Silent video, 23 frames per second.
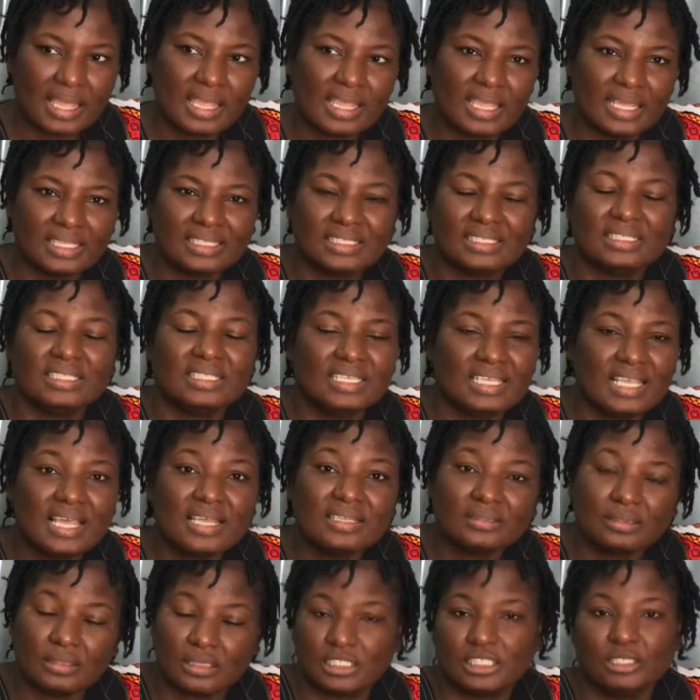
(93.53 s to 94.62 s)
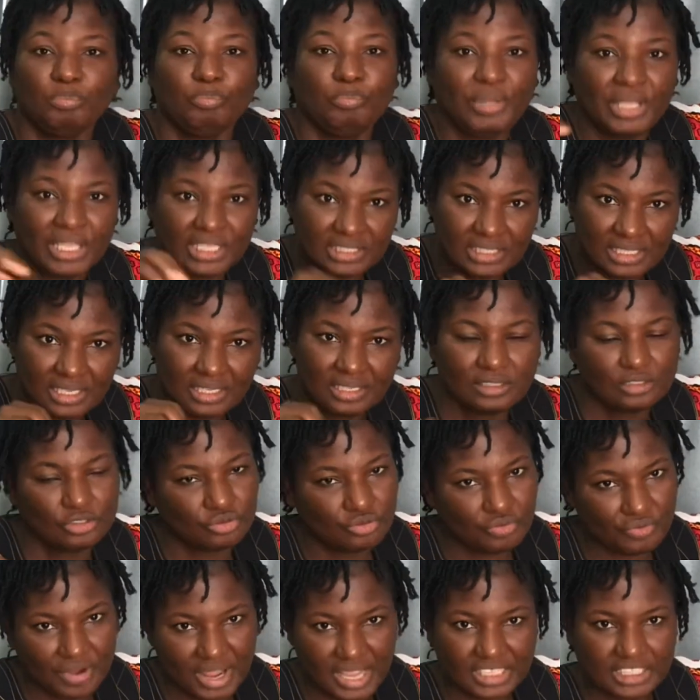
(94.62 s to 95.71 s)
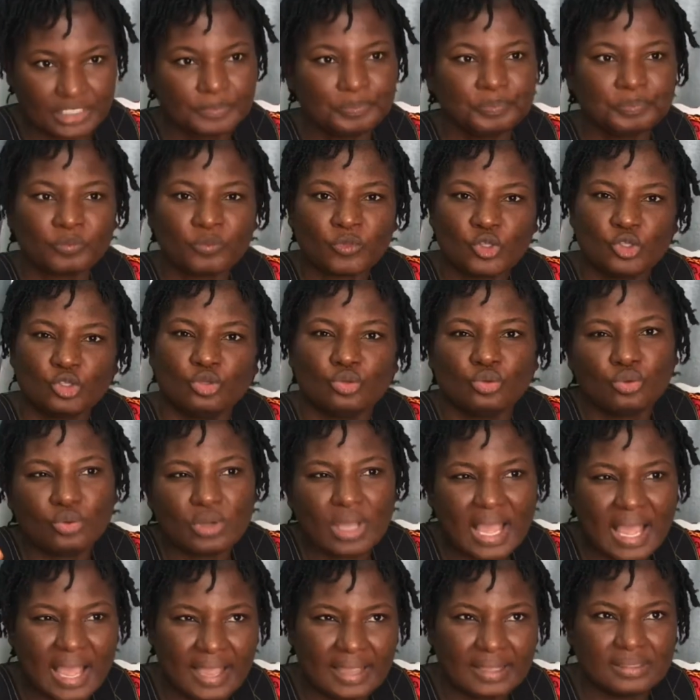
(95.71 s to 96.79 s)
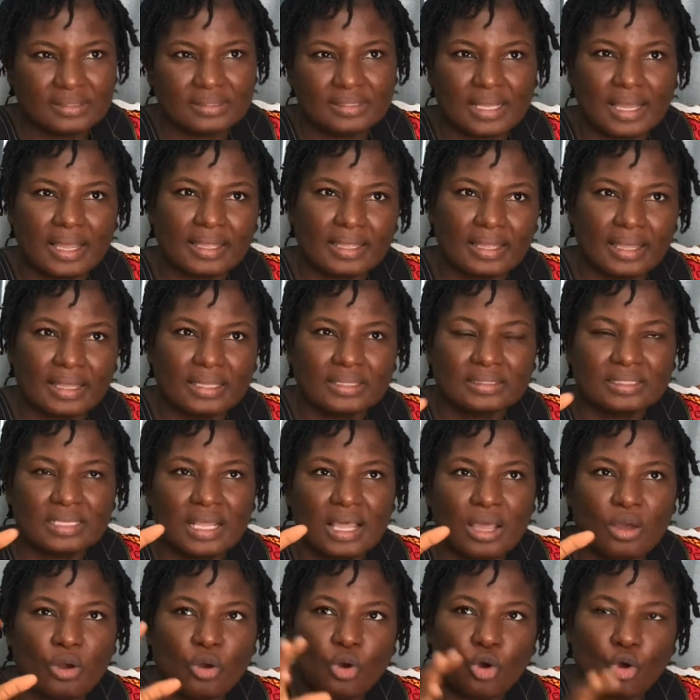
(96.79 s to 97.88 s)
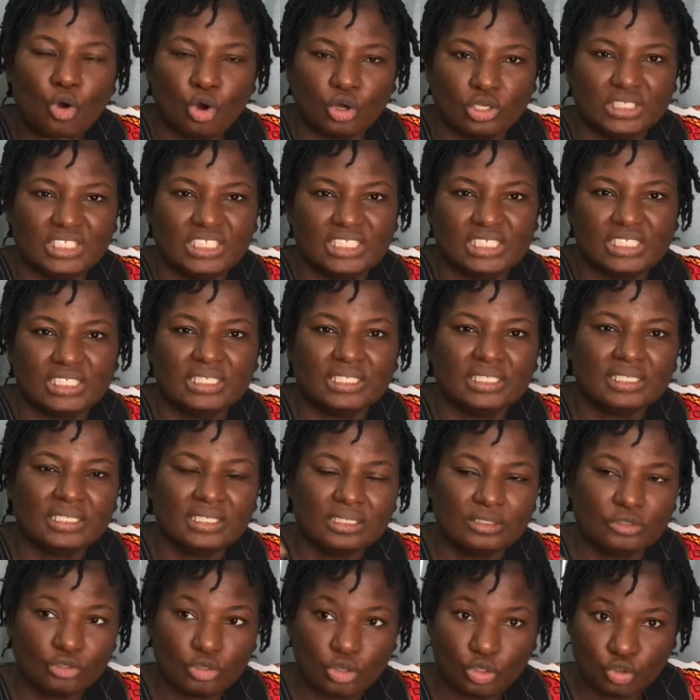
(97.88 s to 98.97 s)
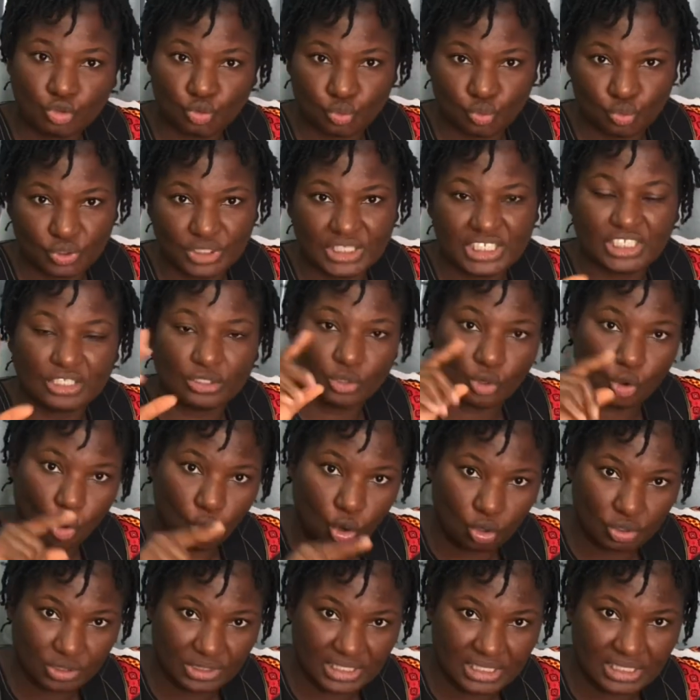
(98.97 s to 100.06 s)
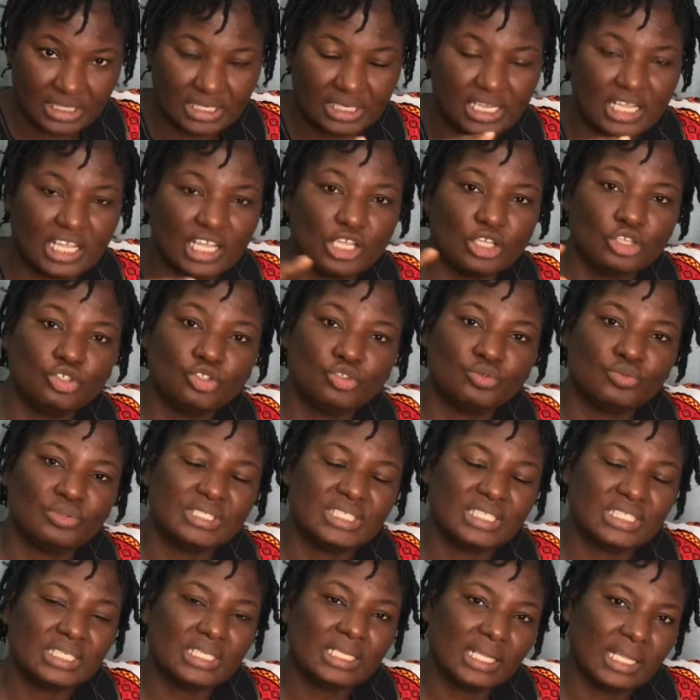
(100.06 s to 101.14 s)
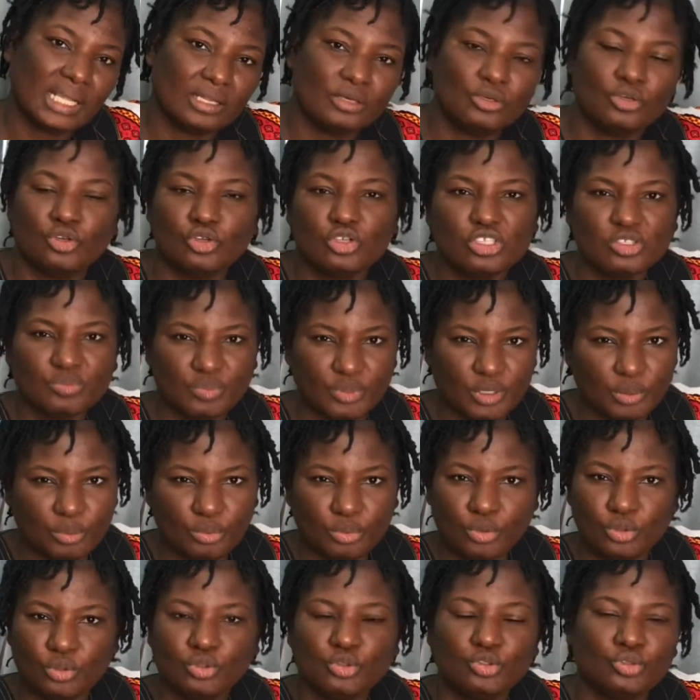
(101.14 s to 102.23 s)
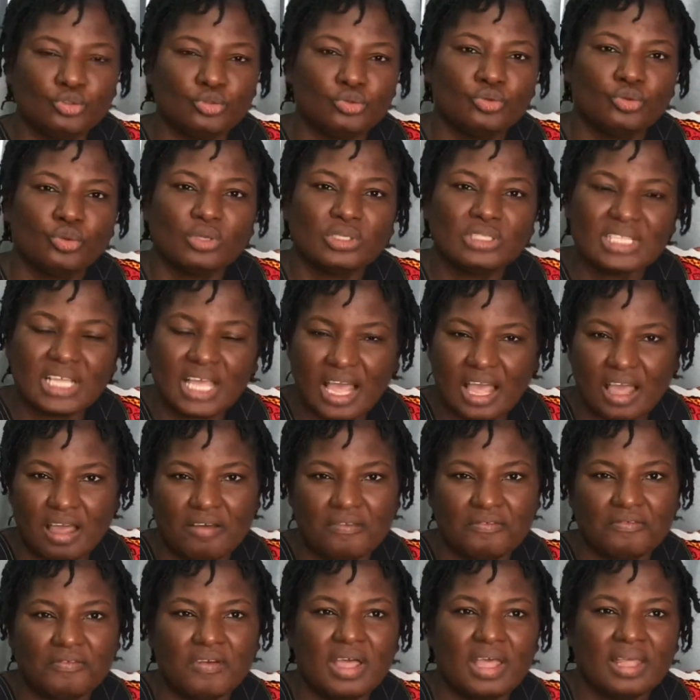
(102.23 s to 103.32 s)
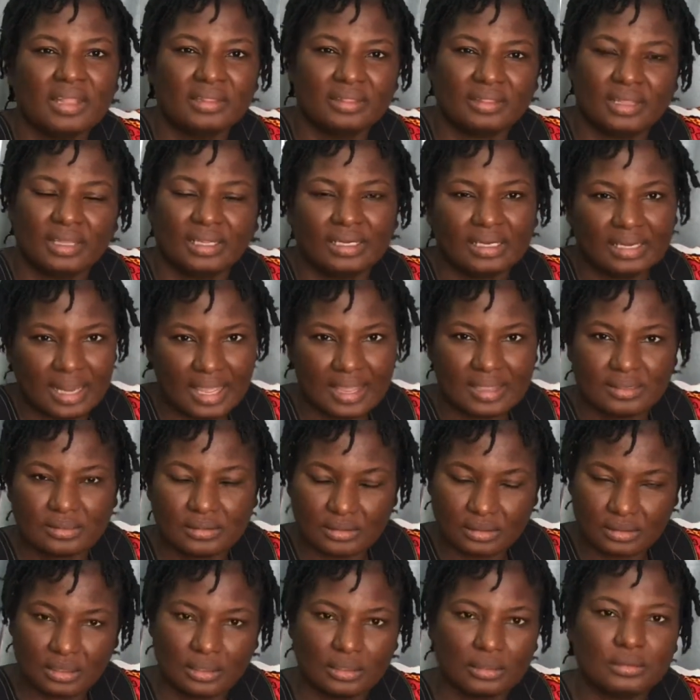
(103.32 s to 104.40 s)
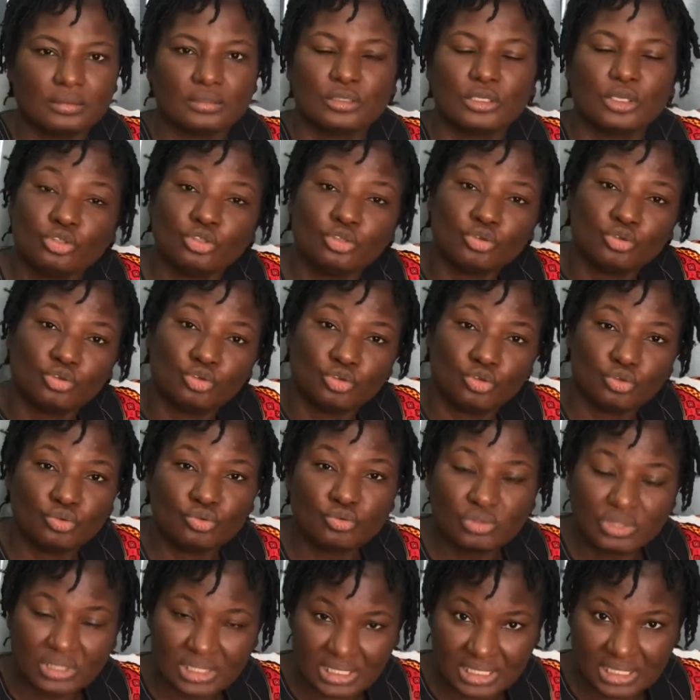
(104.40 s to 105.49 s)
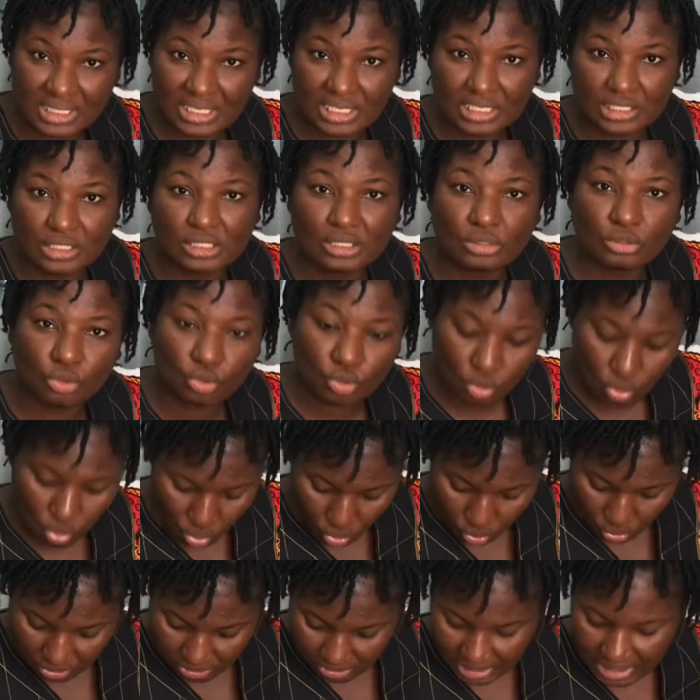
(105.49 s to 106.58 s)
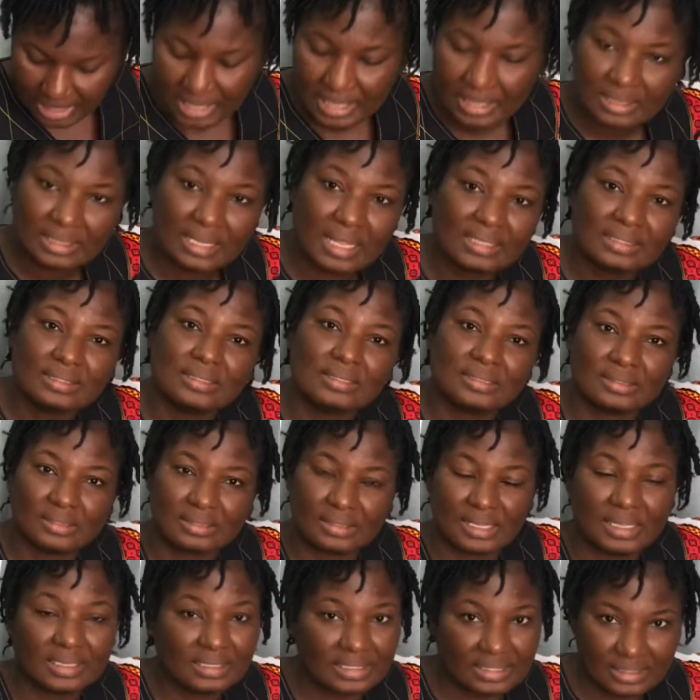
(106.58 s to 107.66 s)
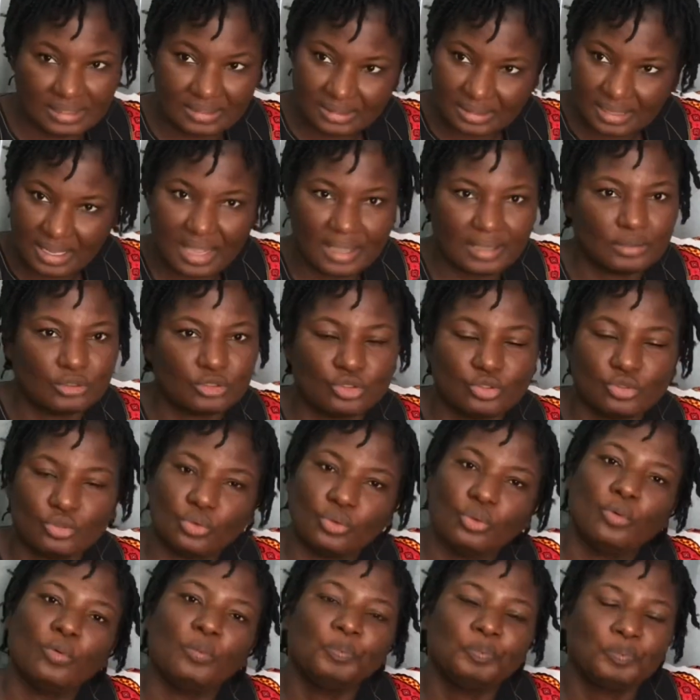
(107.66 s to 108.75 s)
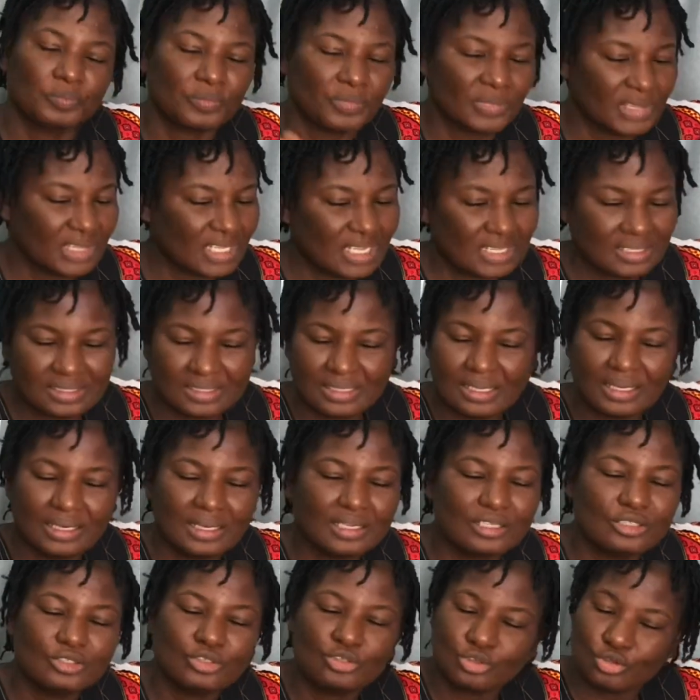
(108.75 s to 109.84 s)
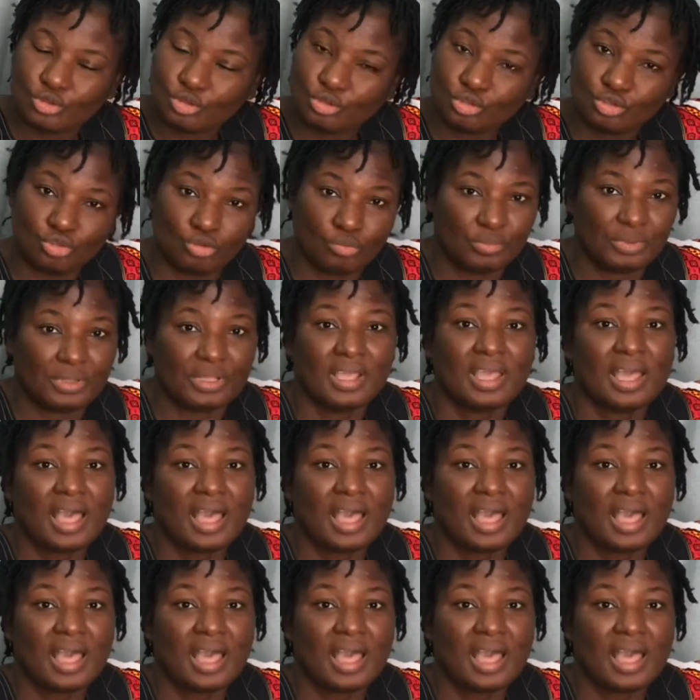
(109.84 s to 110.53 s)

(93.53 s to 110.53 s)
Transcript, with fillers: it, theirs is patent rights. So high target Odin, not Woodin, Odin, A-U-D, and those people do not have the license to use these logos. That is the design. So the sellers used to be